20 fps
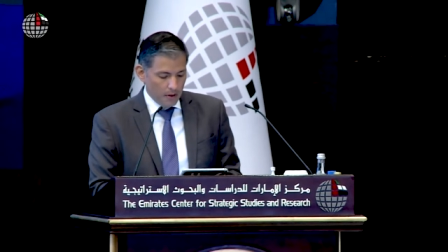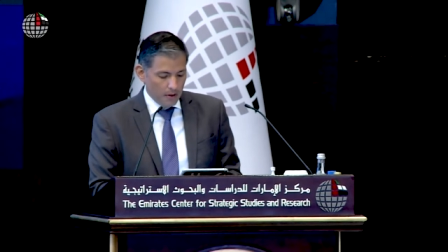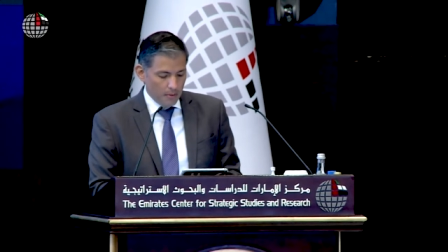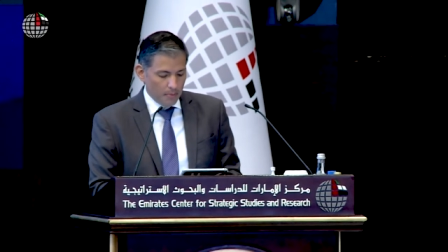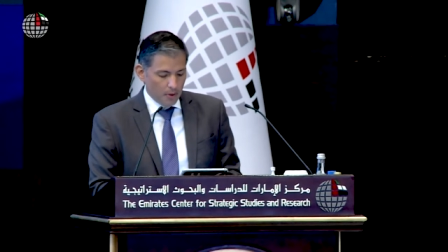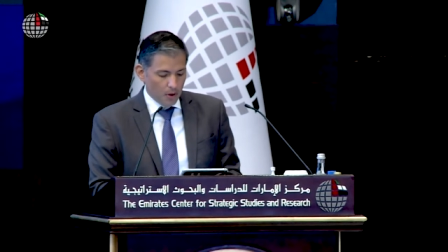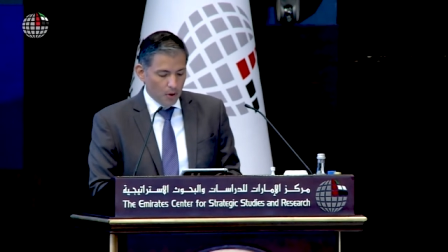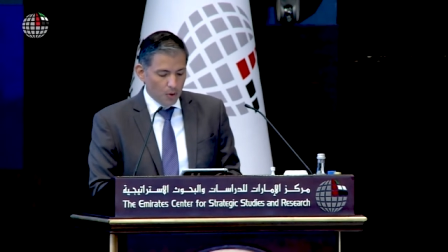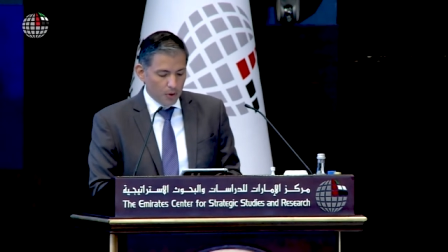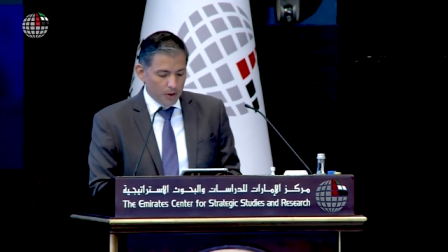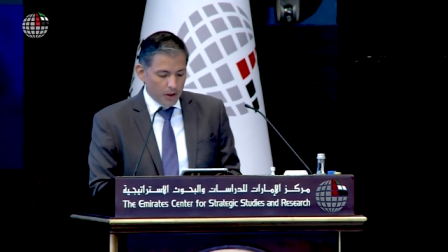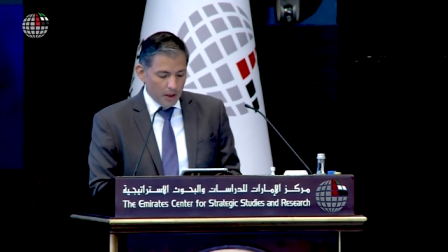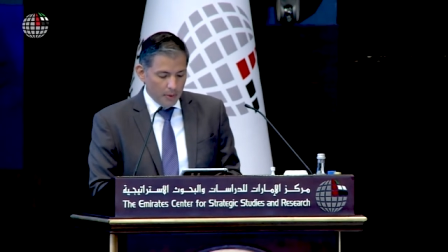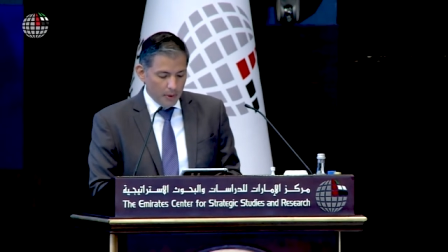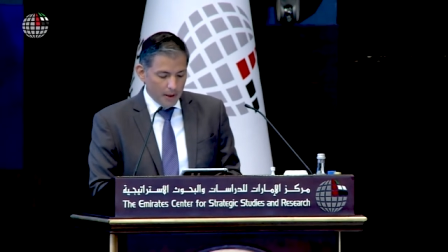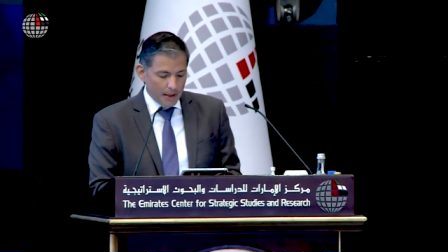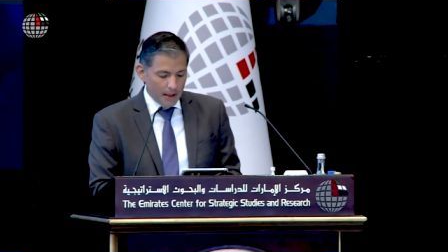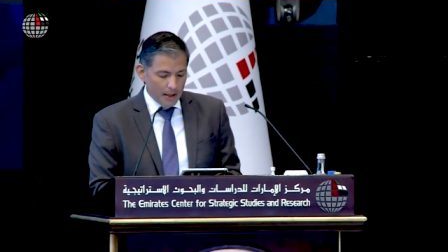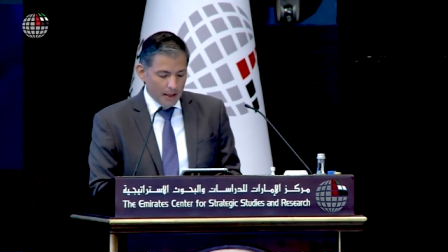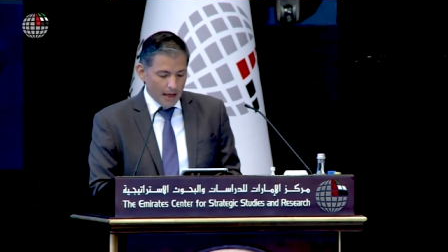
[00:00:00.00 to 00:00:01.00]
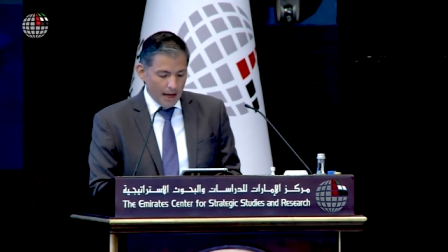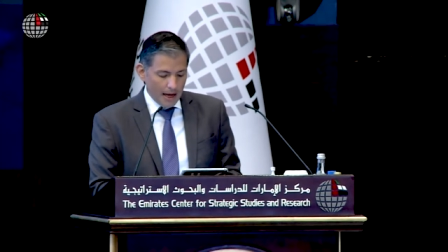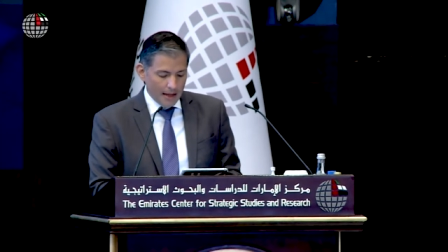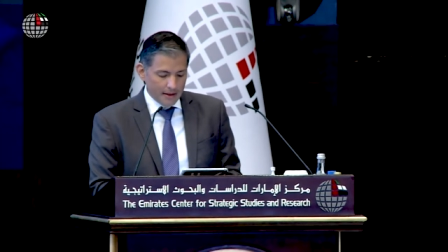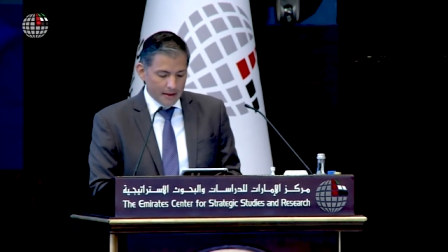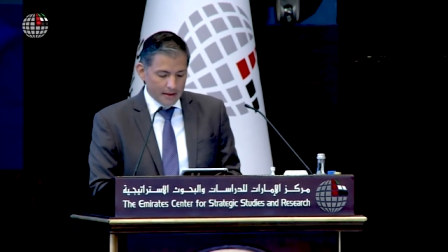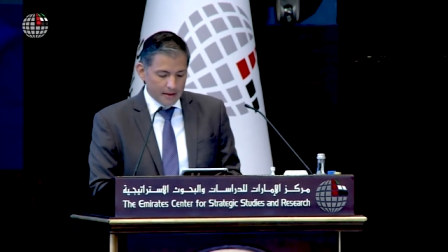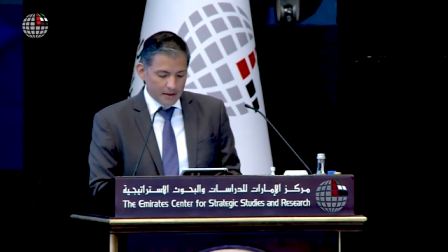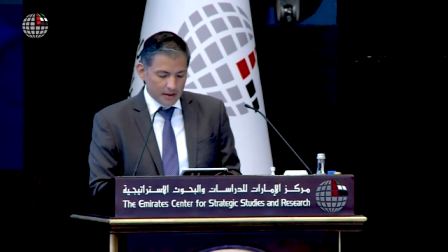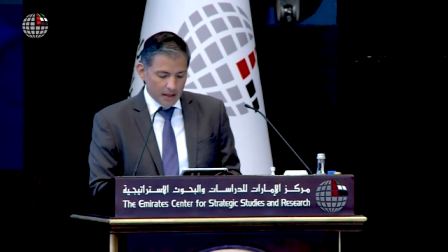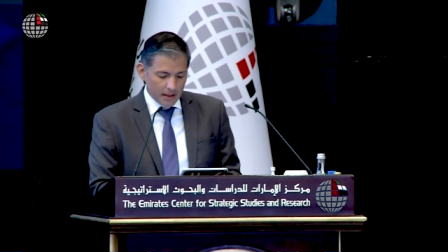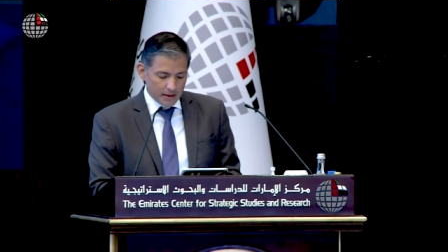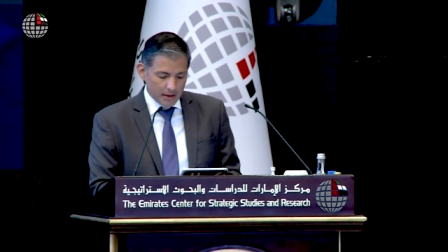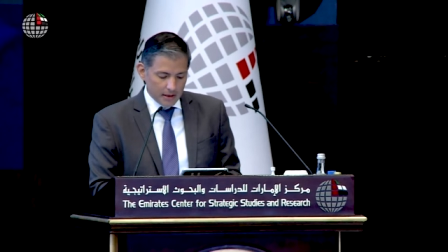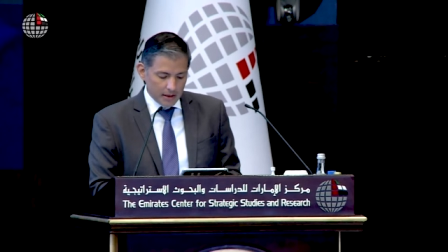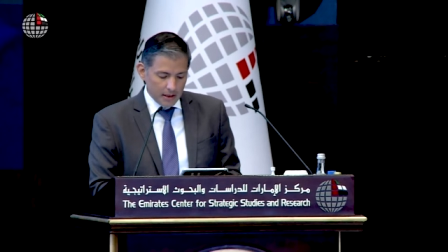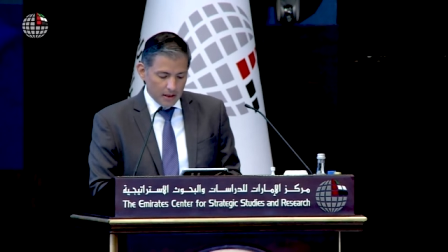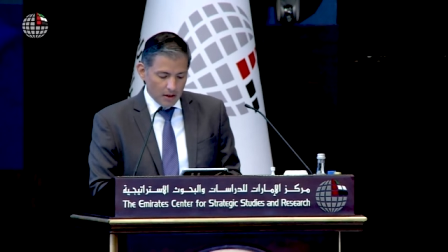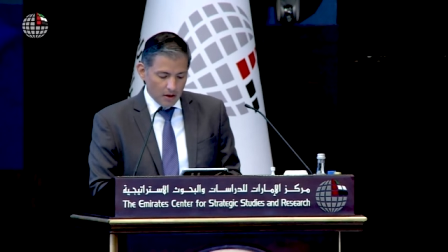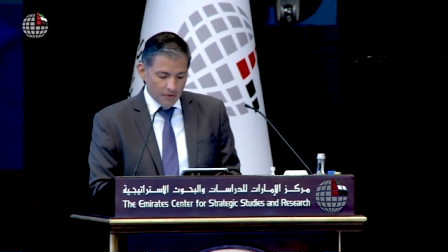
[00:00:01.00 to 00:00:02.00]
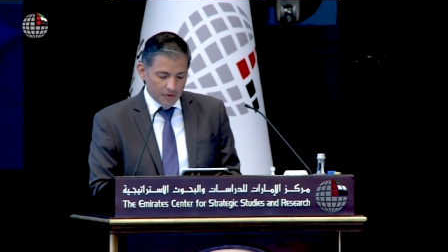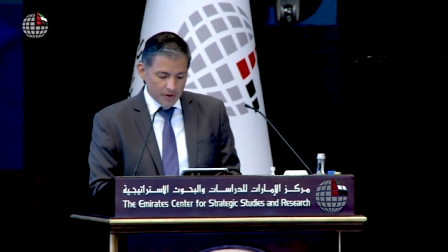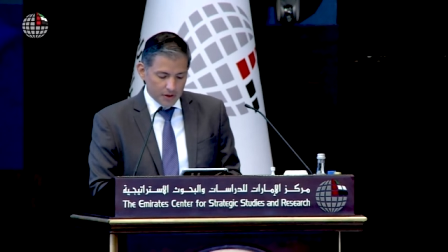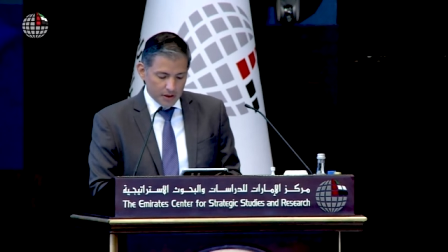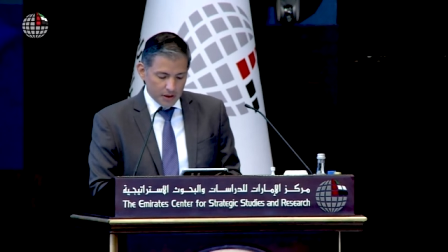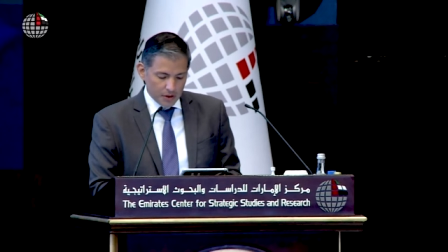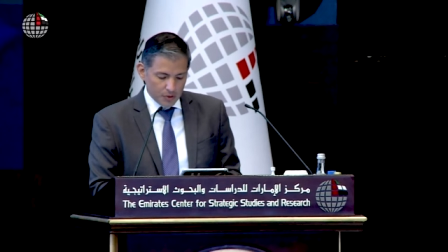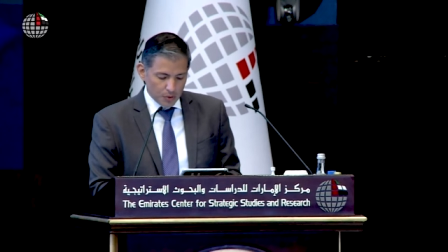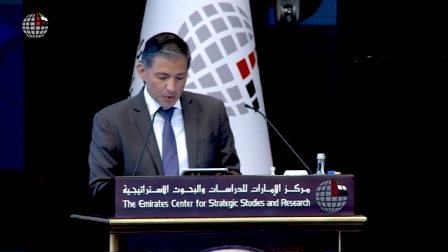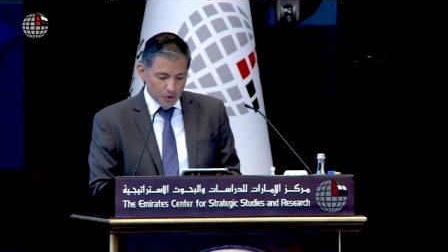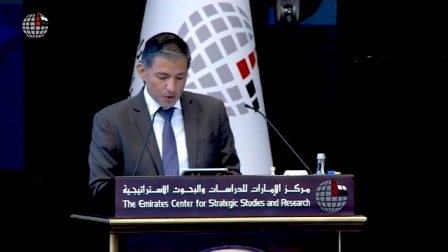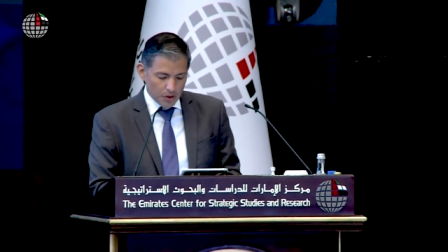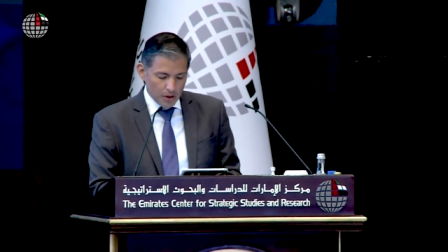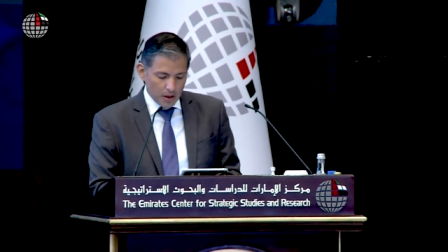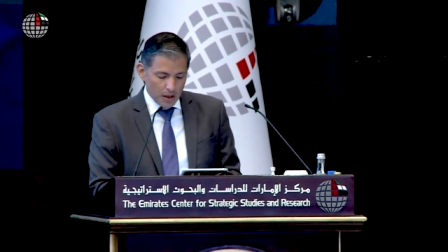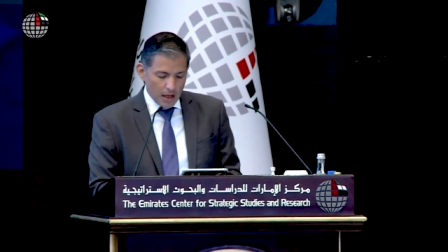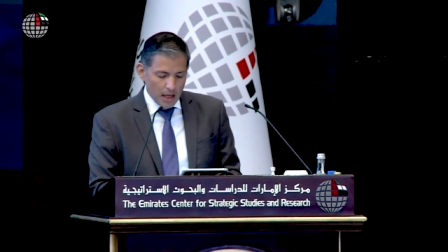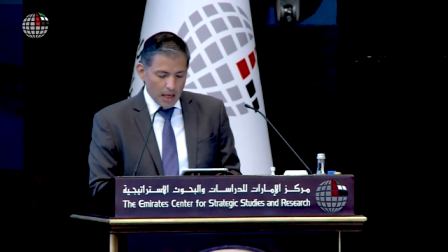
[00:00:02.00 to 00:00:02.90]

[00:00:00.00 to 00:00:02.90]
productivity, and the strengthening of institutions,